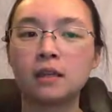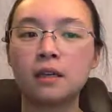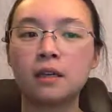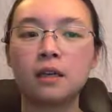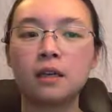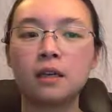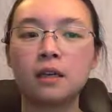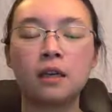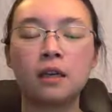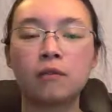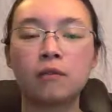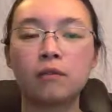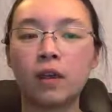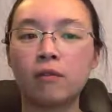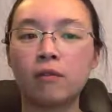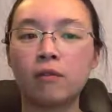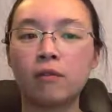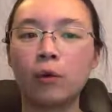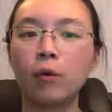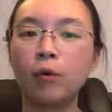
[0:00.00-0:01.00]
If you
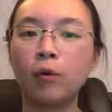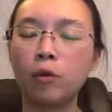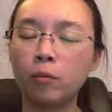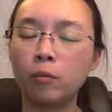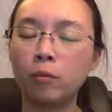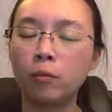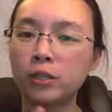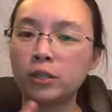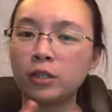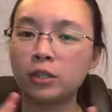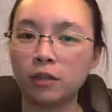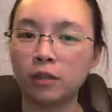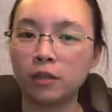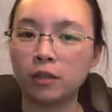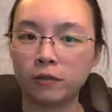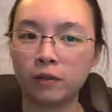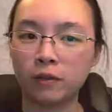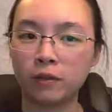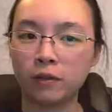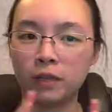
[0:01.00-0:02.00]
have a whole bunch
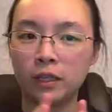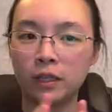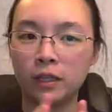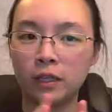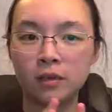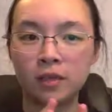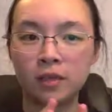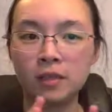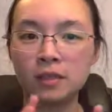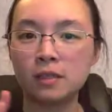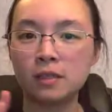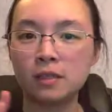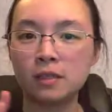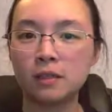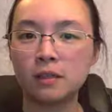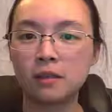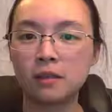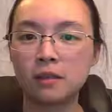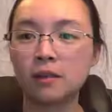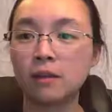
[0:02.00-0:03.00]
of lipids
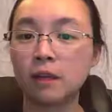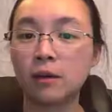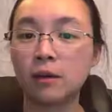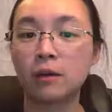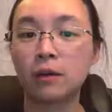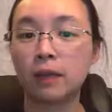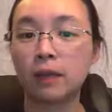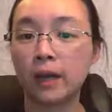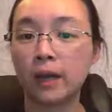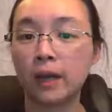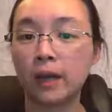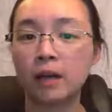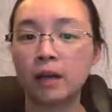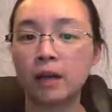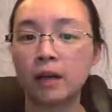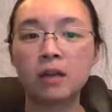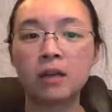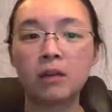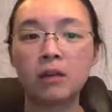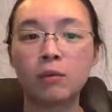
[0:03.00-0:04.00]
that are lined
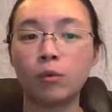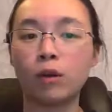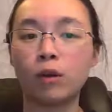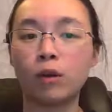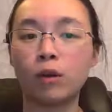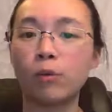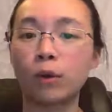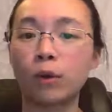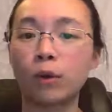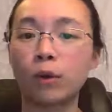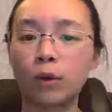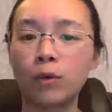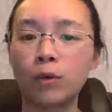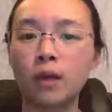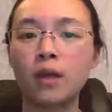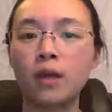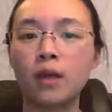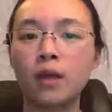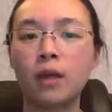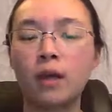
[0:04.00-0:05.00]
up in one row
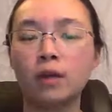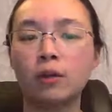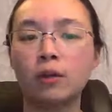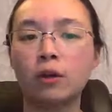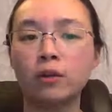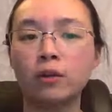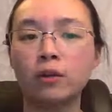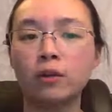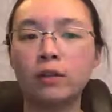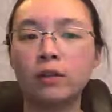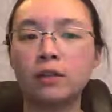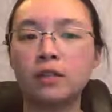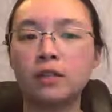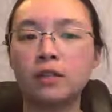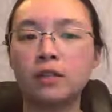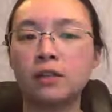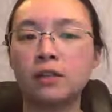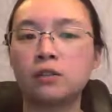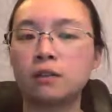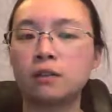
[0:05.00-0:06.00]
and all of their
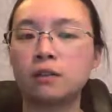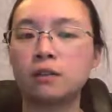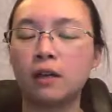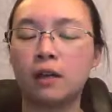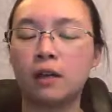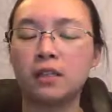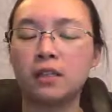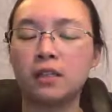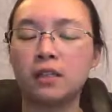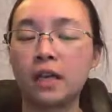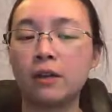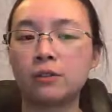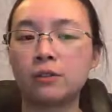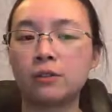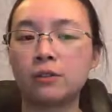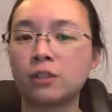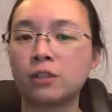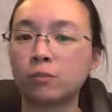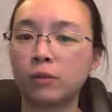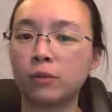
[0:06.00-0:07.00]
tails are
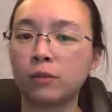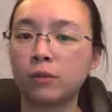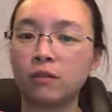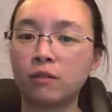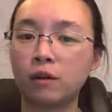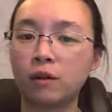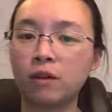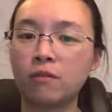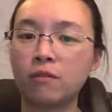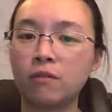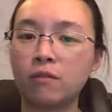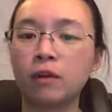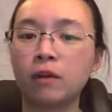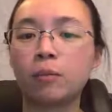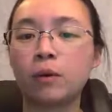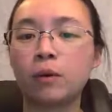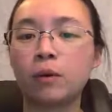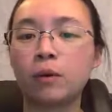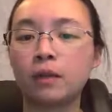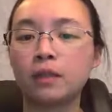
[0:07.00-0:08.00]
spread very far
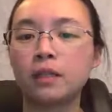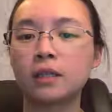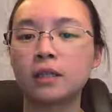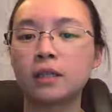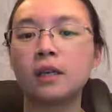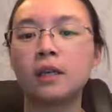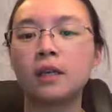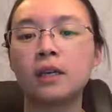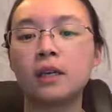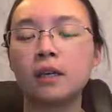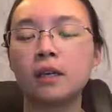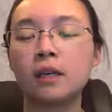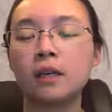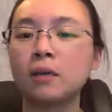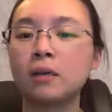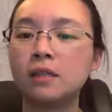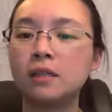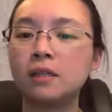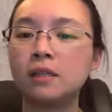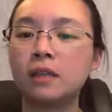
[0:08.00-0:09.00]
apart, it
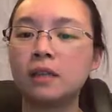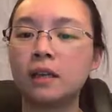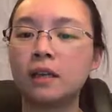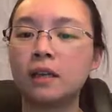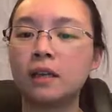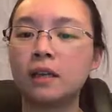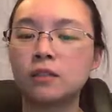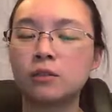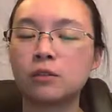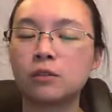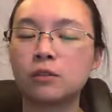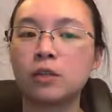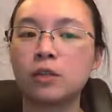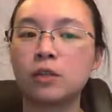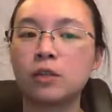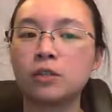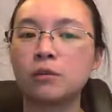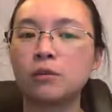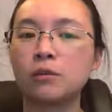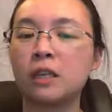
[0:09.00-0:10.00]
means that it's going
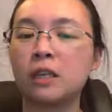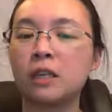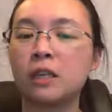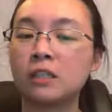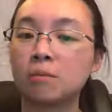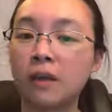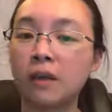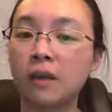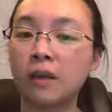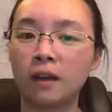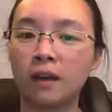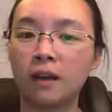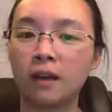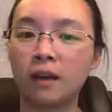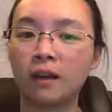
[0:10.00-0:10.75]
to expand